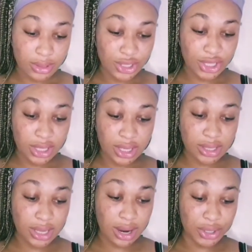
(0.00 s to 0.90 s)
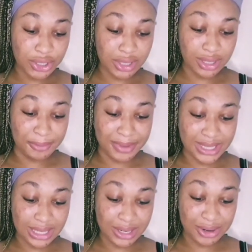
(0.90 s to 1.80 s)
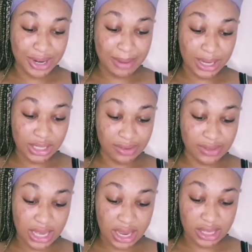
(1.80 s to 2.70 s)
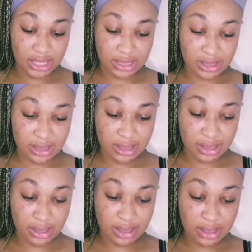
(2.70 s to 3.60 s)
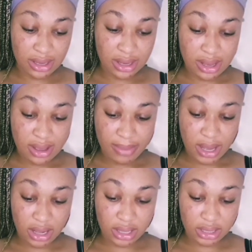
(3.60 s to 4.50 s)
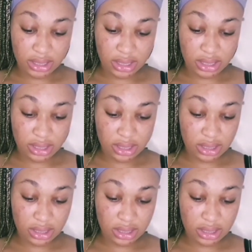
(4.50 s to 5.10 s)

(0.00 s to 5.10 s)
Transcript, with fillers: Gino Tara Shea Thumb a degree in Bachelor of Science Biology.